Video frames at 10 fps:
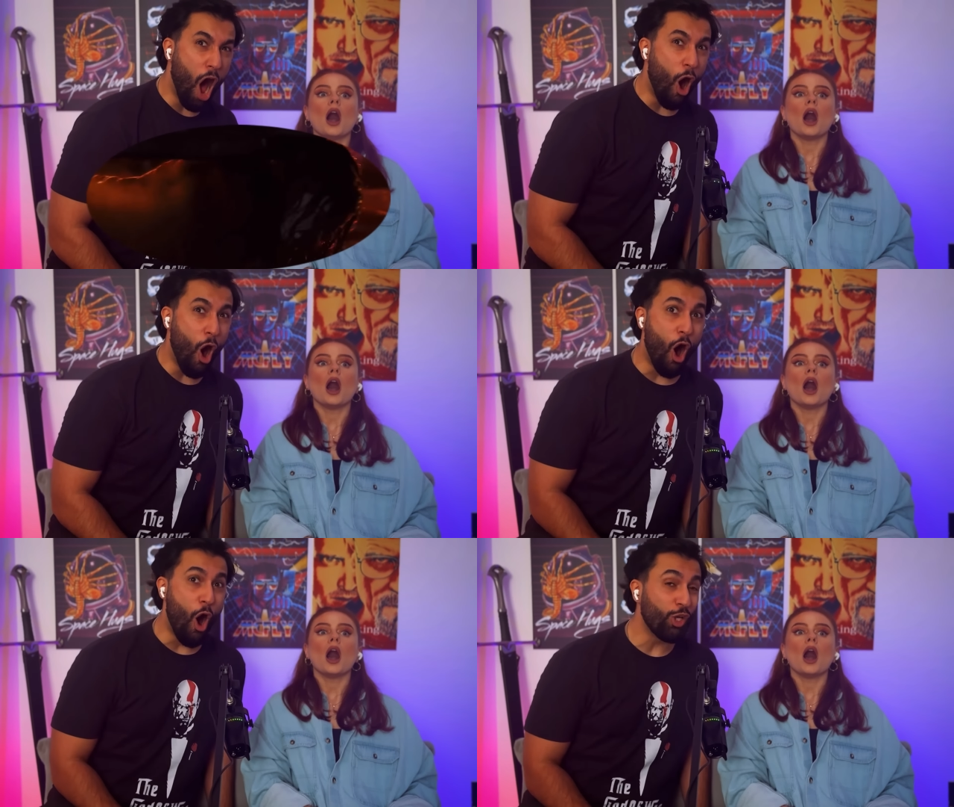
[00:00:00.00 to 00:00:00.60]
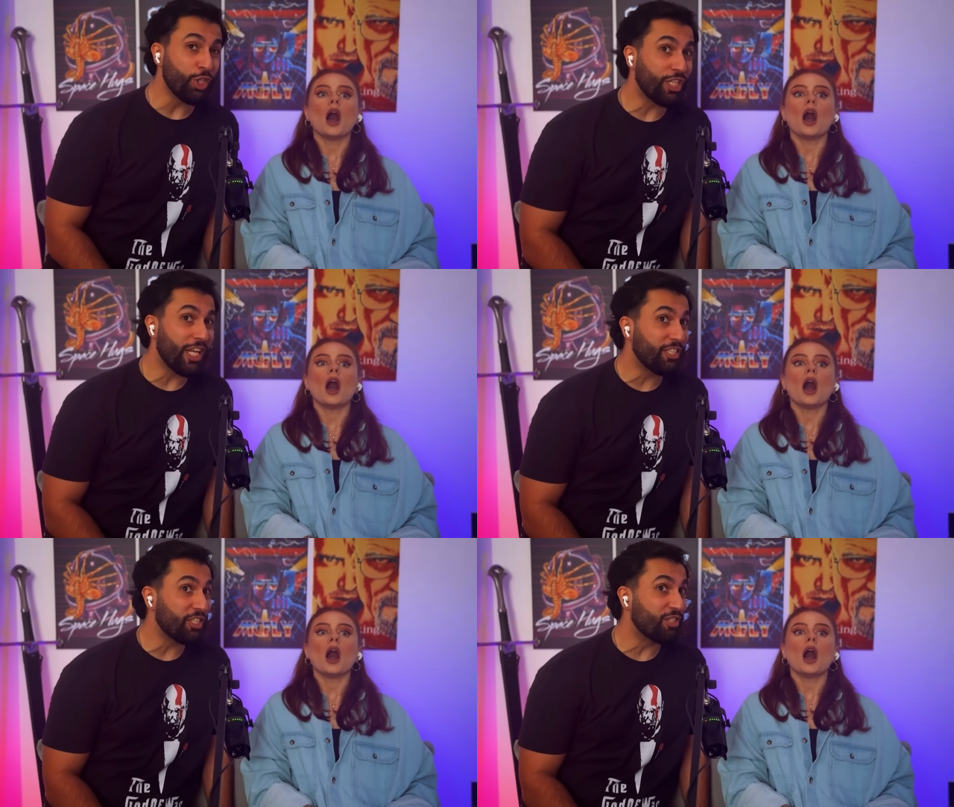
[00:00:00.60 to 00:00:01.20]
Speaker 1: Oh,
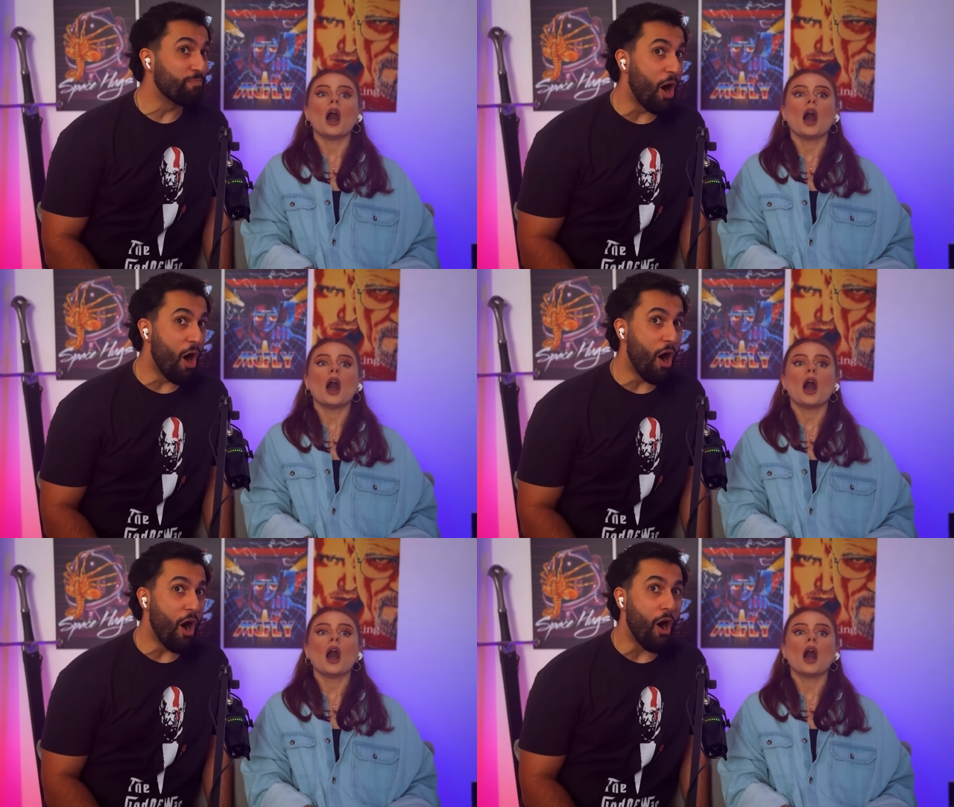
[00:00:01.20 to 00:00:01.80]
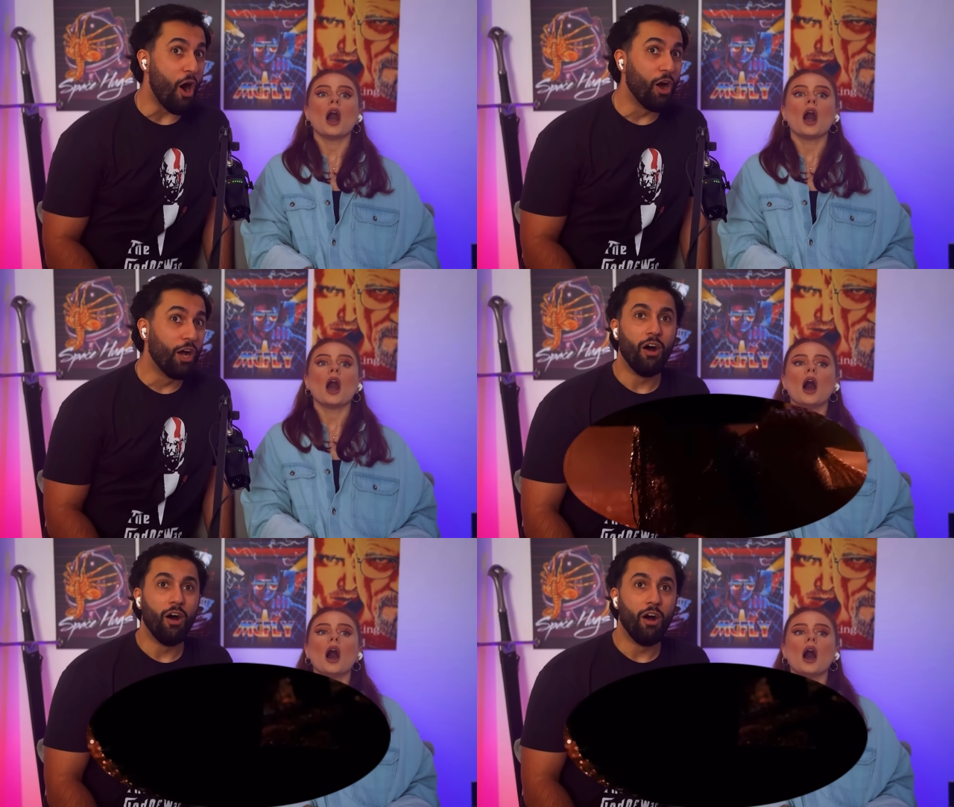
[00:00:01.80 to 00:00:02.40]
she's
Speaker 2: smart.
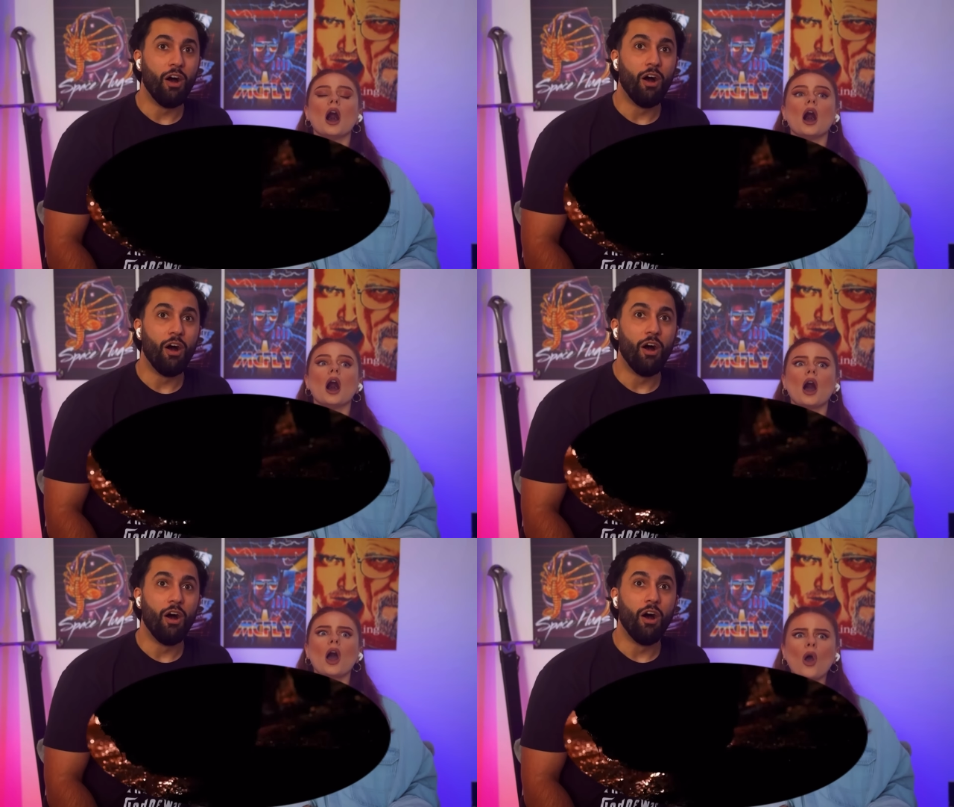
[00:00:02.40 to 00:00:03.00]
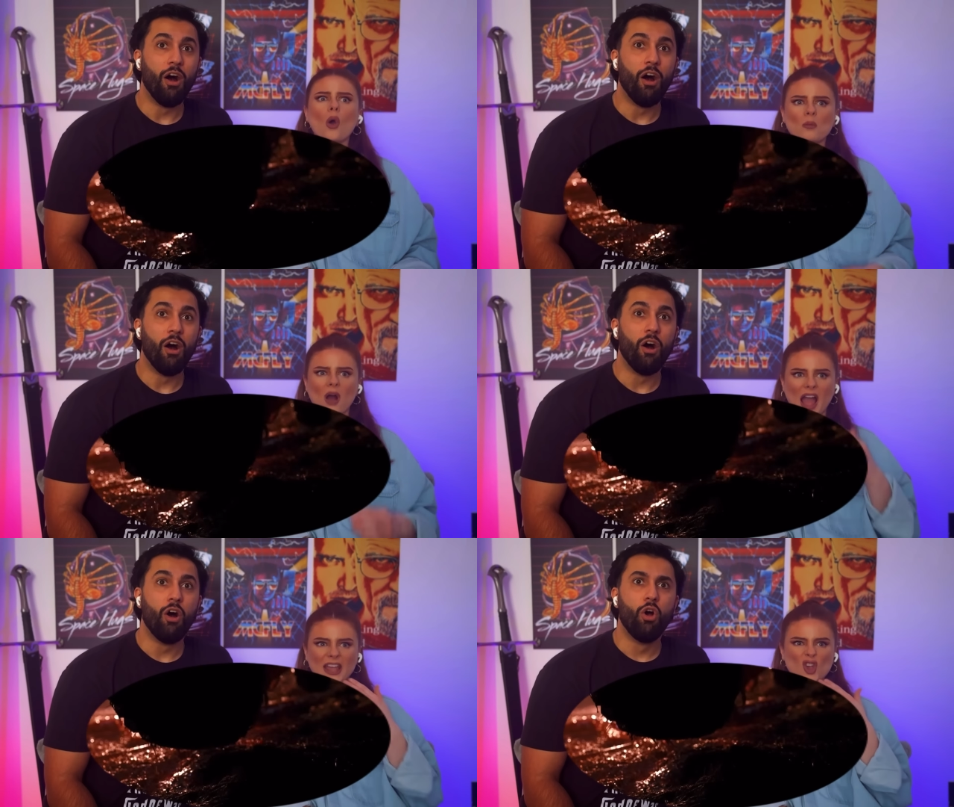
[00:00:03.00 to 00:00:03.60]
Oh
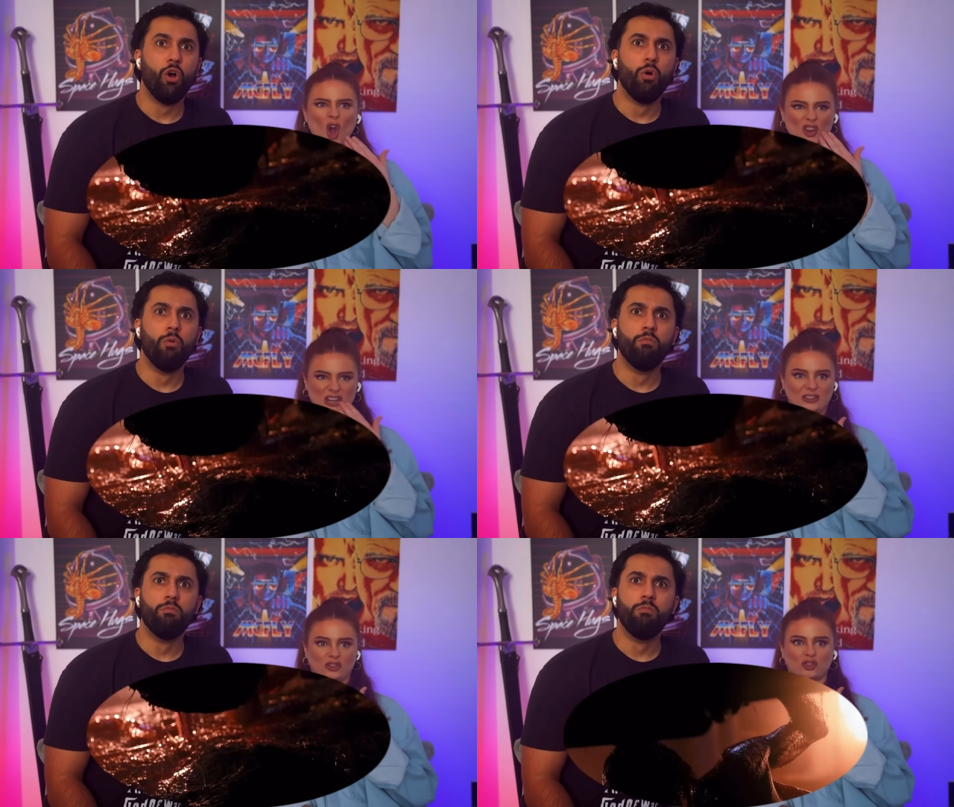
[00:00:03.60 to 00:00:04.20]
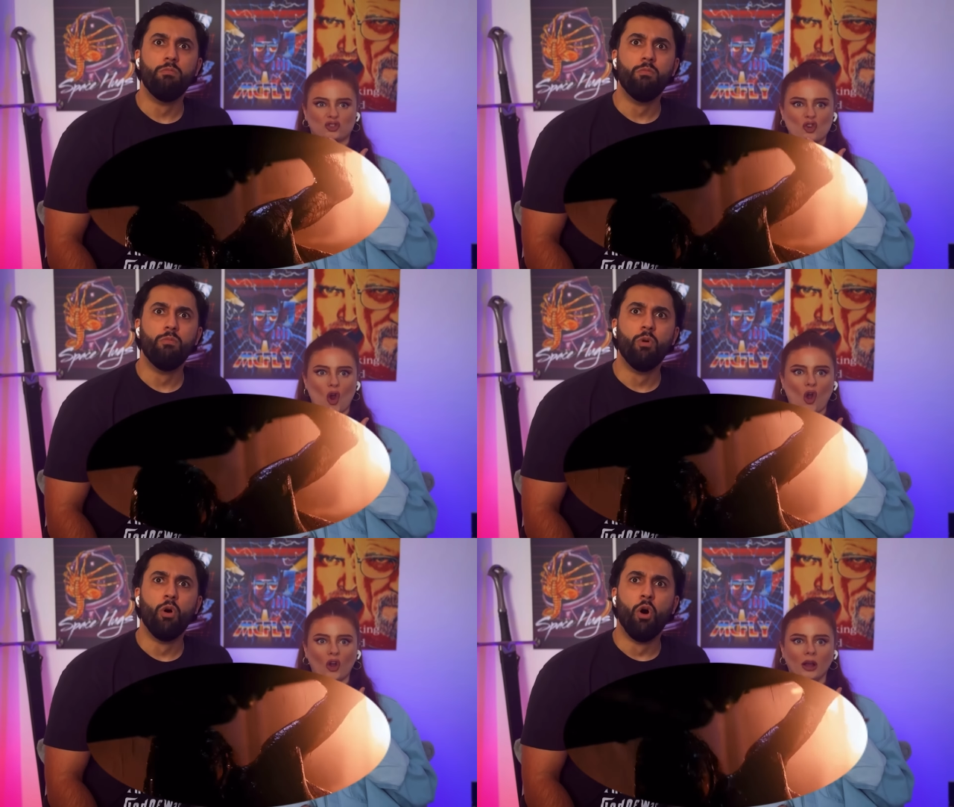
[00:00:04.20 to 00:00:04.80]
my God, it's
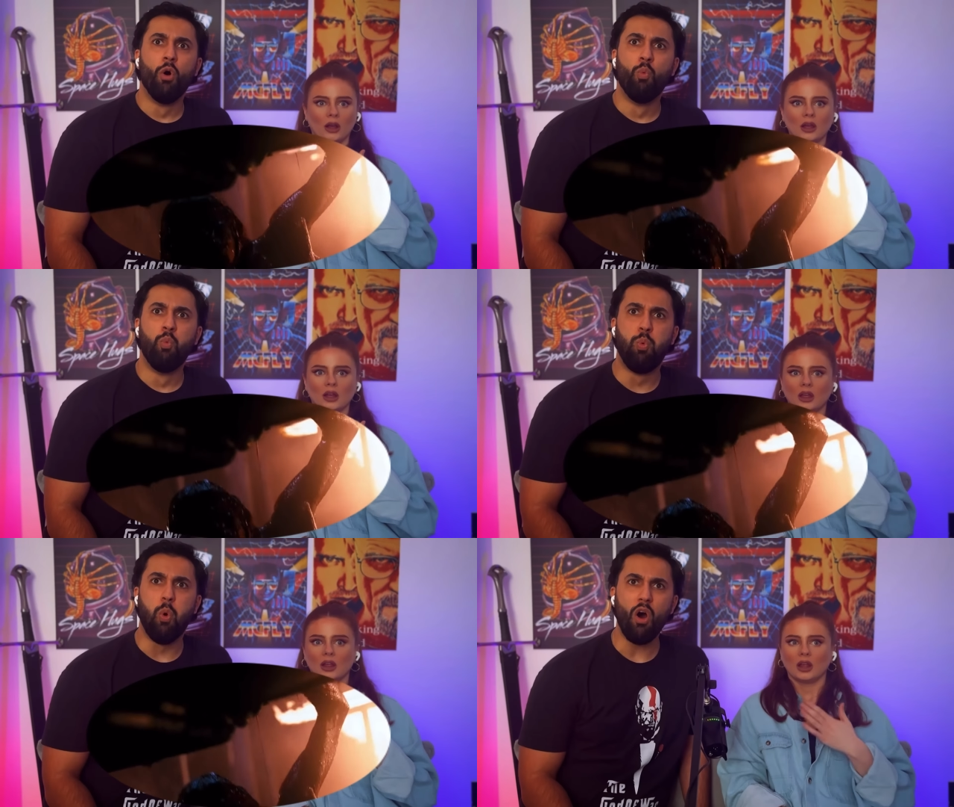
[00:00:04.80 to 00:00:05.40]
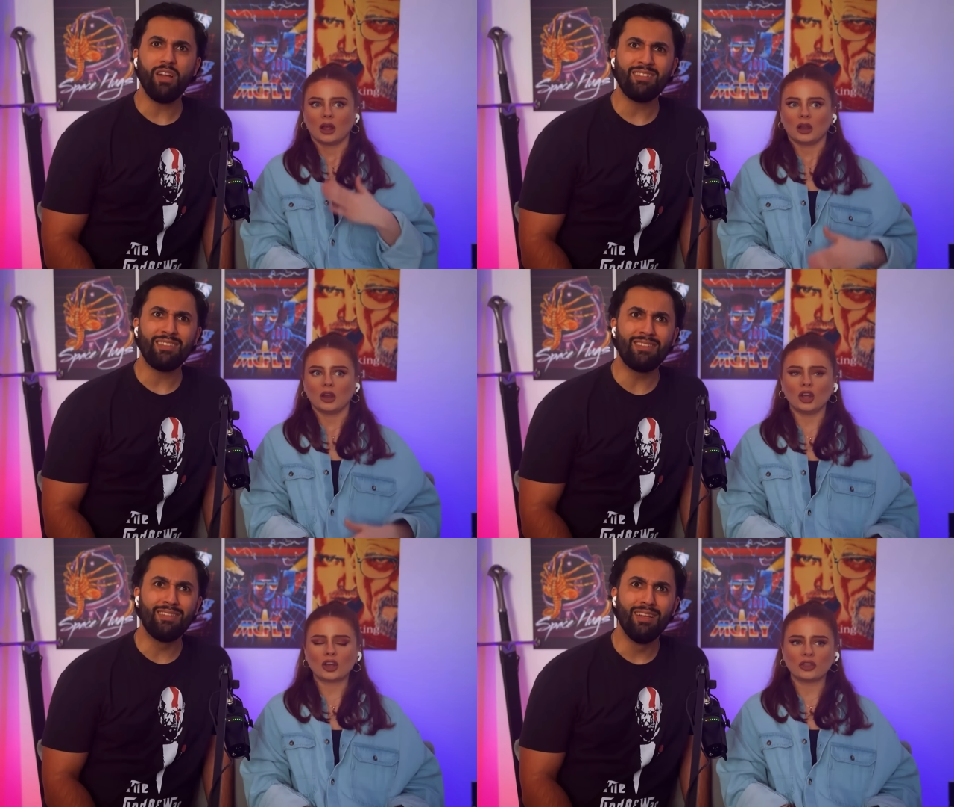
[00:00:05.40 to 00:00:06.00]
strong. What?
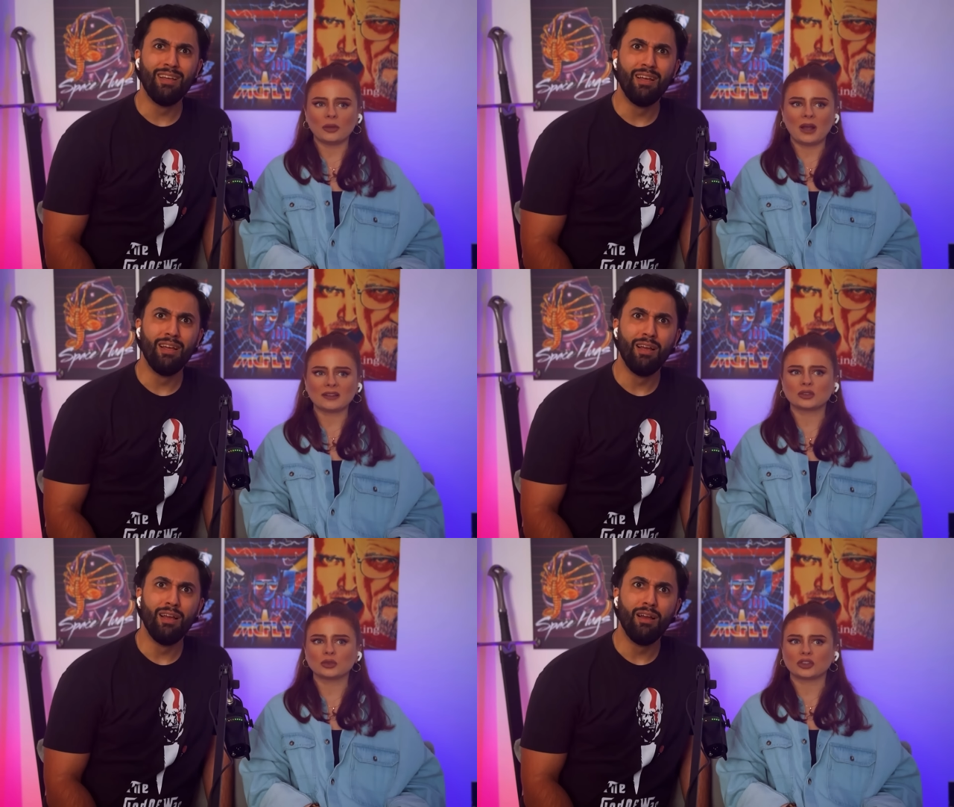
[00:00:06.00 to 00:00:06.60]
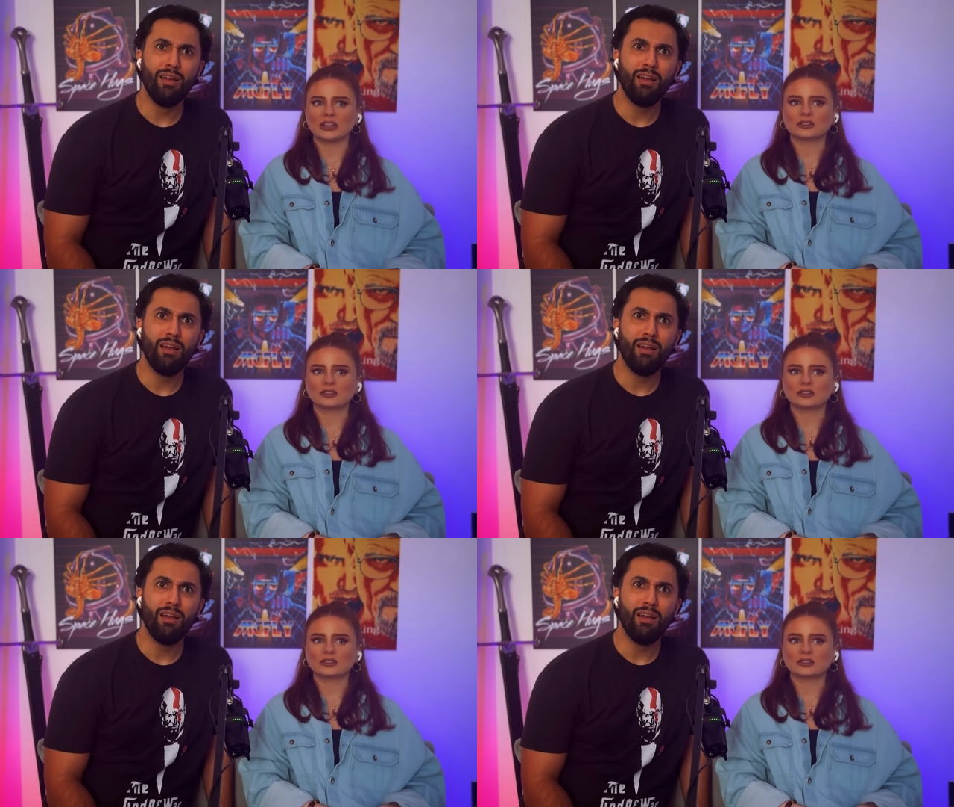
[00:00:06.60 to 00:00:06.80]
Look at the muscles on it. It's